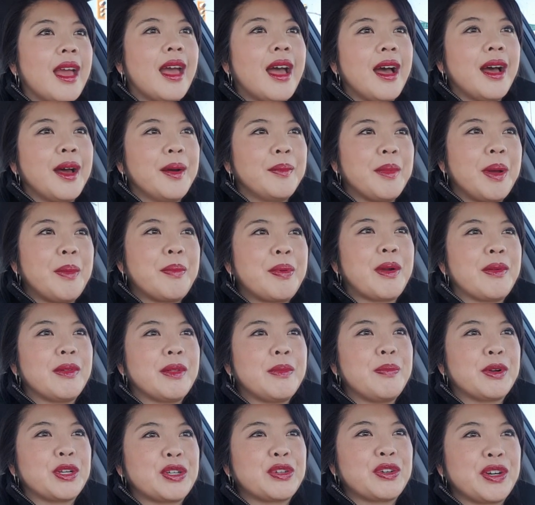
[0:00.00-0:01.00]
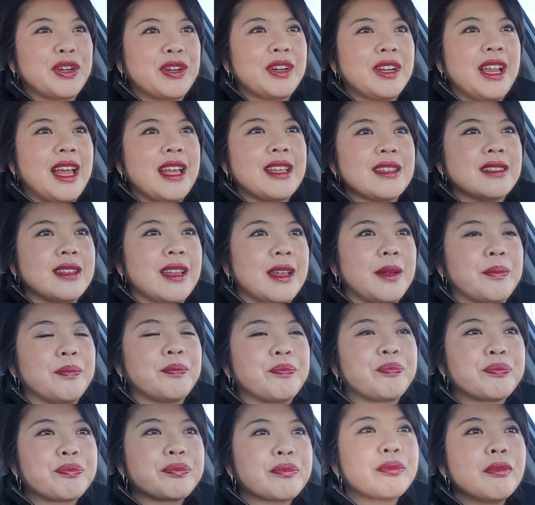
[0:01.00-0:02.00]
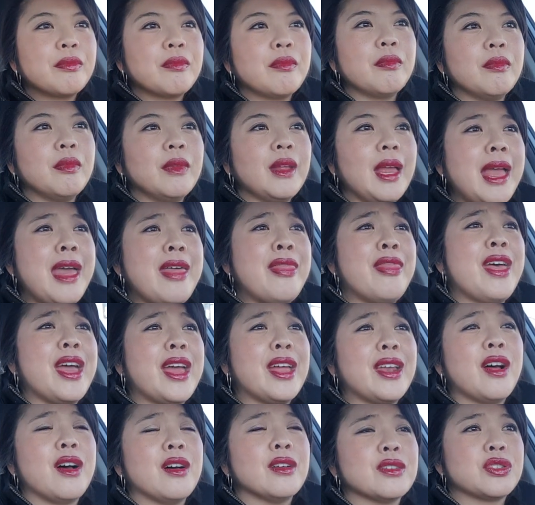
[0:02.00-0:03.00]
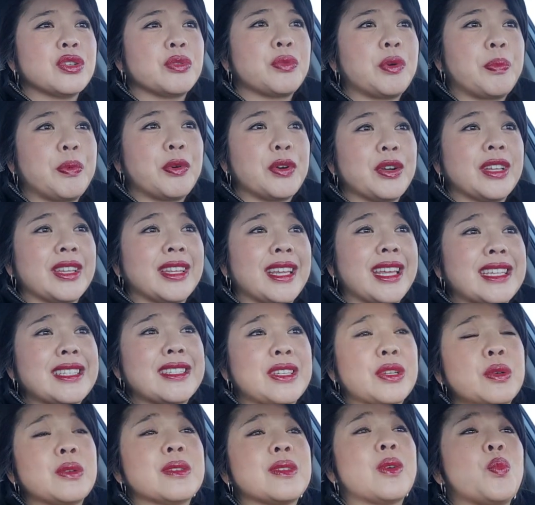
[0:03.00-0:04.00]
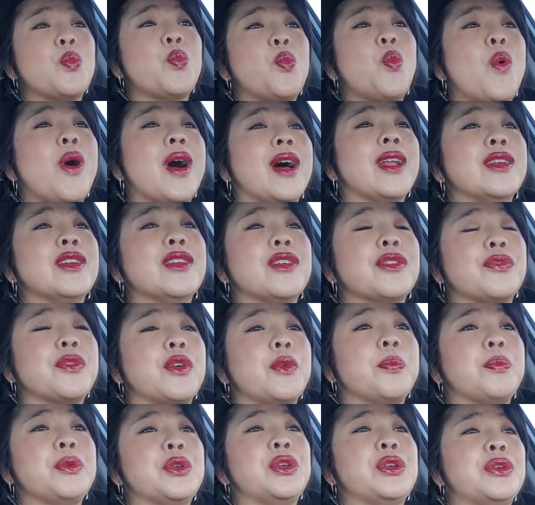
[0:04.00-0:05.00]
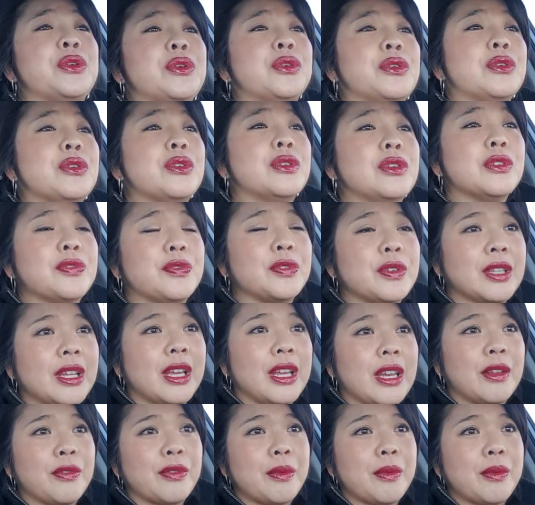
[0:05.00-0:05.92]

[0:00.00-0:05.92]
I'm probably butchering her last name. And then also Roberta Lacey, who's a wonderful, beautiful lady